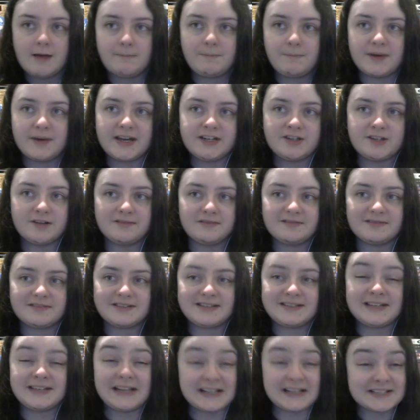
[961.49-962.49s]
But I
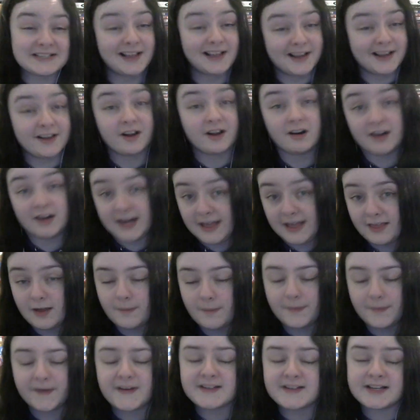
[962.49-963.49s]
don't dislike her
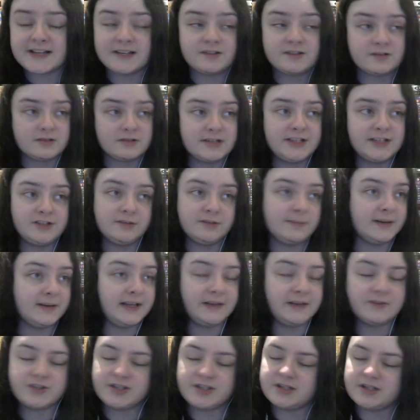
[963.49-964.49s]
either, because I truly do
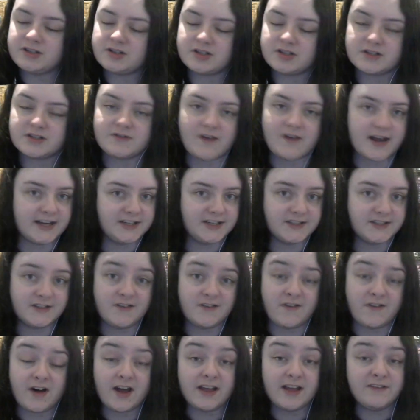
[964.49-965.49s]
believe she's just fighting to
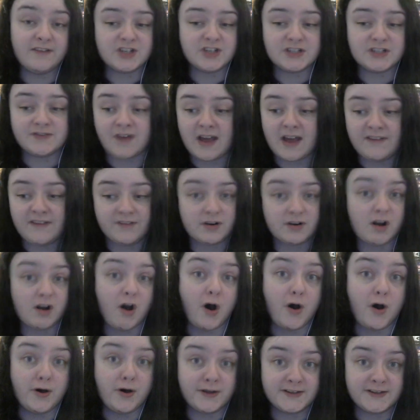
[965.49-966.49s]
survive. She's fighting for
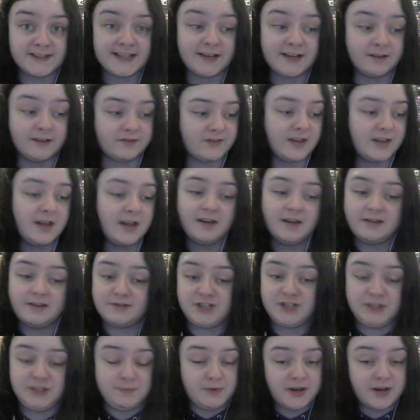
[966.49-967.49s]
her herself.
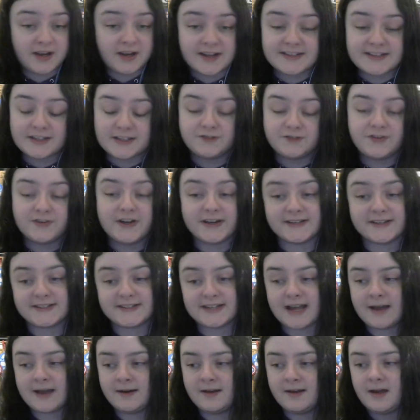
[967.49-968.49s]
She's putting herself
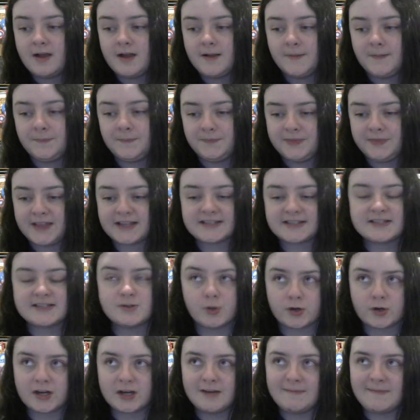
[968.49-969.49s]
first, and that's
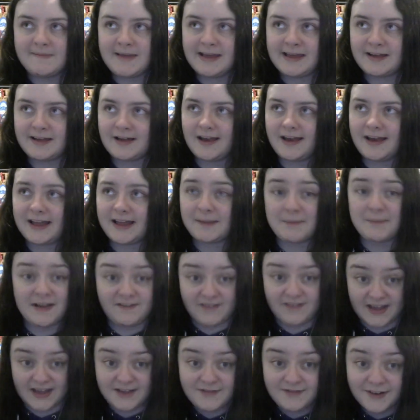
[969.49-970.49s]
not going to make her like my
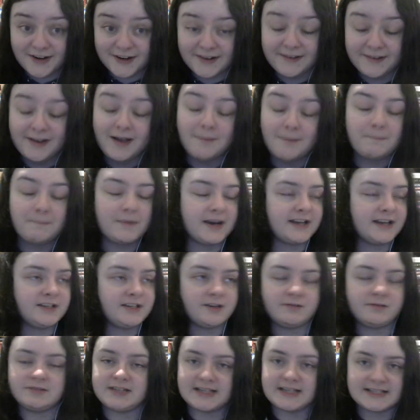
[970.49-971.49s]
favourite, but I
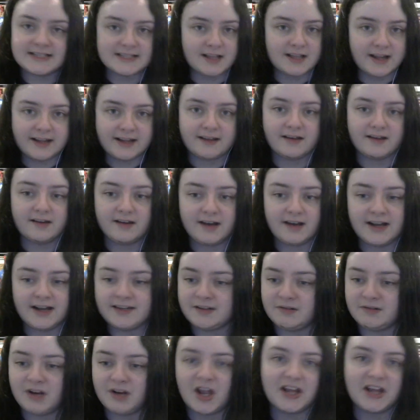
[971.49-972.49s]
don't dislike her. I
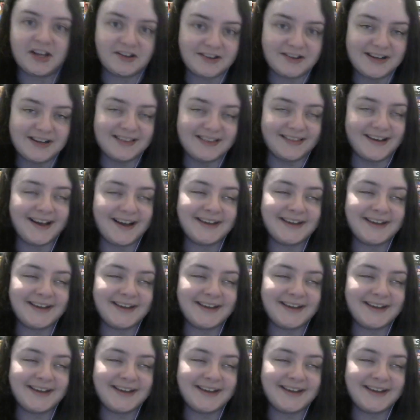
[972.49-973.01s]
don't like her either.